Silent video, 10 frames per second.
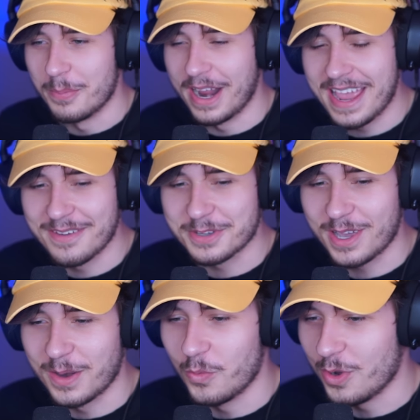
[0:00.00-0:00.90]
but I haven't
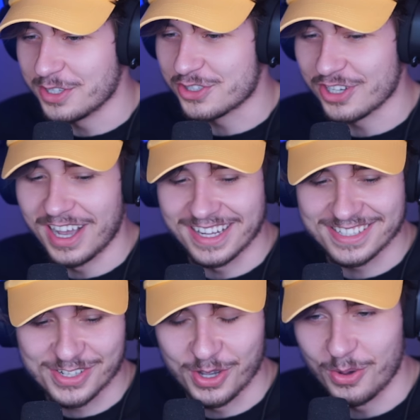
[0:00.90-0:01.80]
gotten one
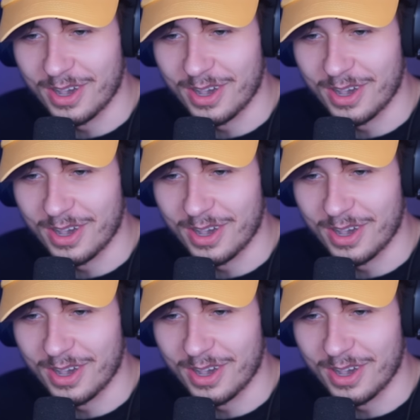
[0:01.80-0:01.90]
shot. So,